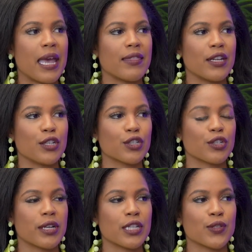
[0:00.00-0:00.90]
and then
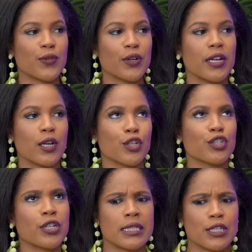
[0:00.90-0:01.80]
transferring or
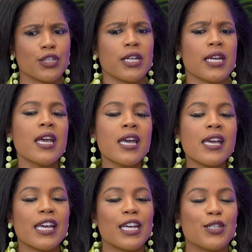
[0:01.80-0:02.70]
transitioning
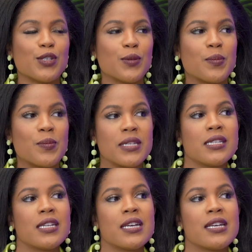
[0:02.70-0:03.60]
into
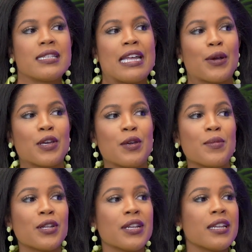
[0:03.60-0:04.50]
business, now
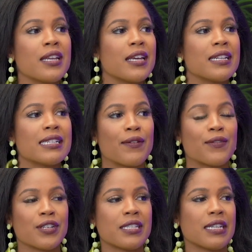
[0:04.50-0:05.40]
community,
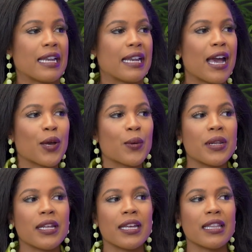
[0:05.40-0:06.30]
diversity and
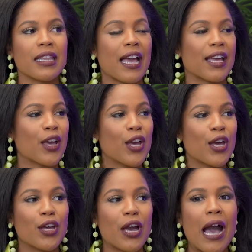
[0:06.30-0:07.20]
equity. Like,
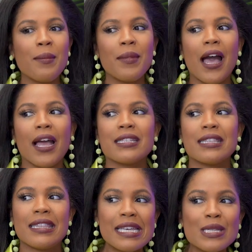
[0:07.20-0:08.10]
I'm like,
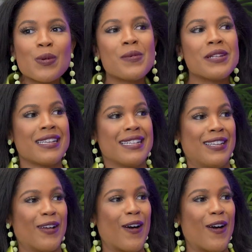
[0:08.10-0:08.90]
this woman does it